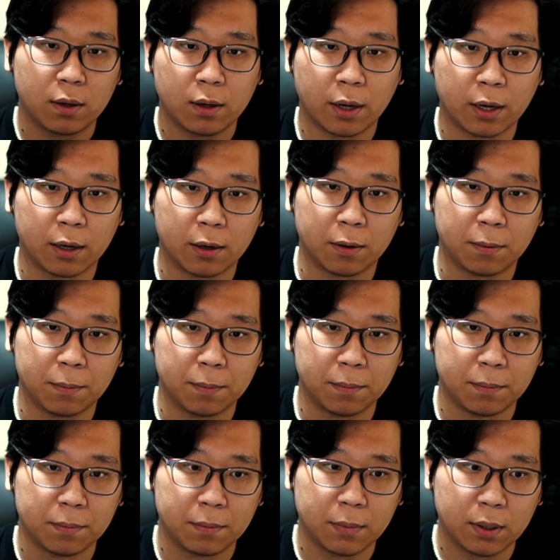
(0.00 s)
And
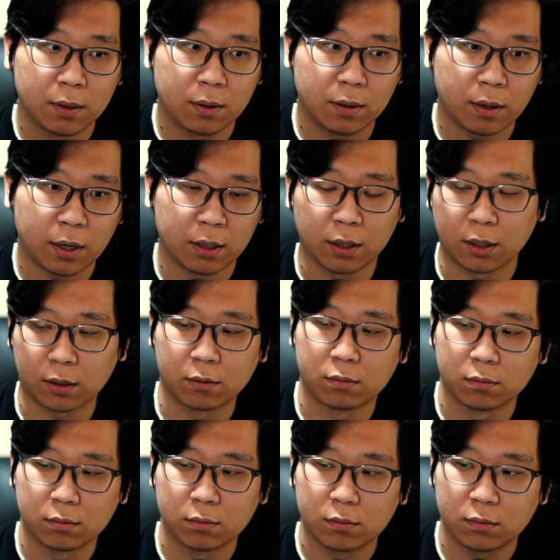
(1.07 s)
like
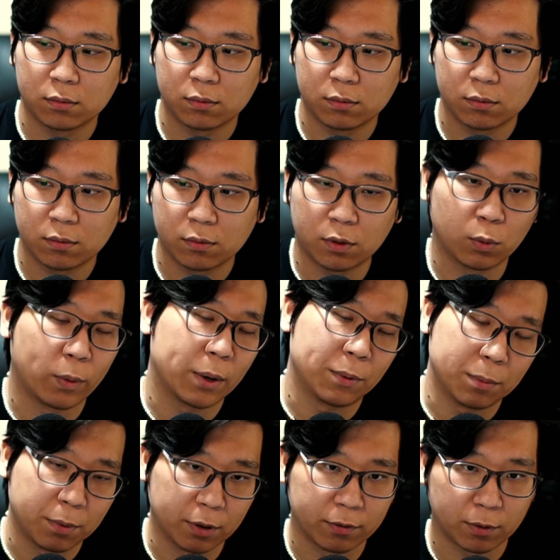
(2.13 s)
the way we
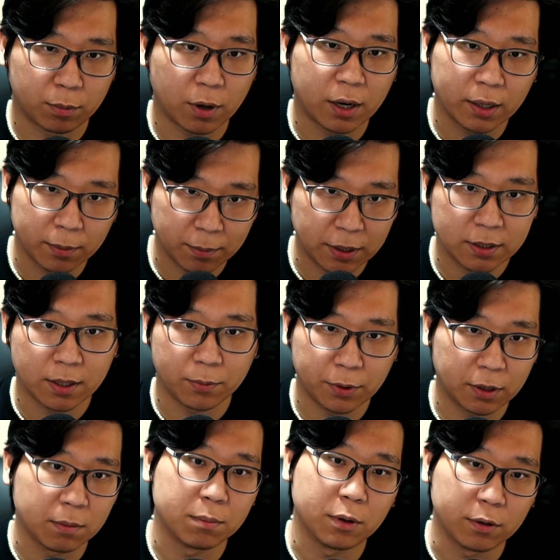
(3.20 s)
bill for product means that we
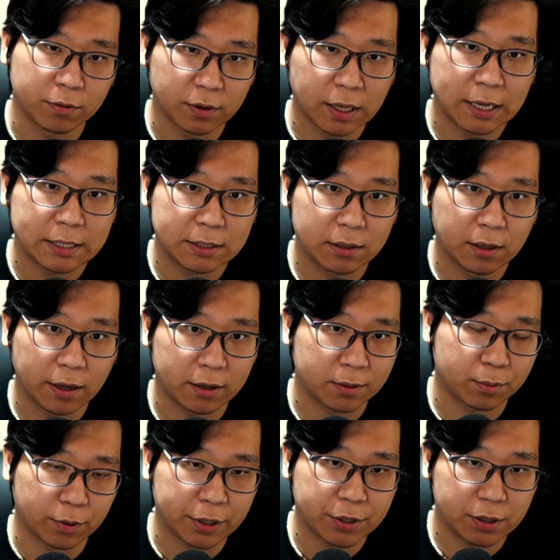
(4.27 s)
can bill for that
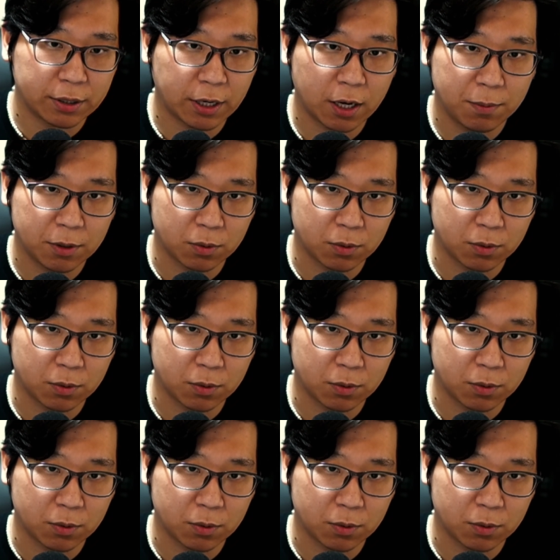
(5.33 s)
expiration time as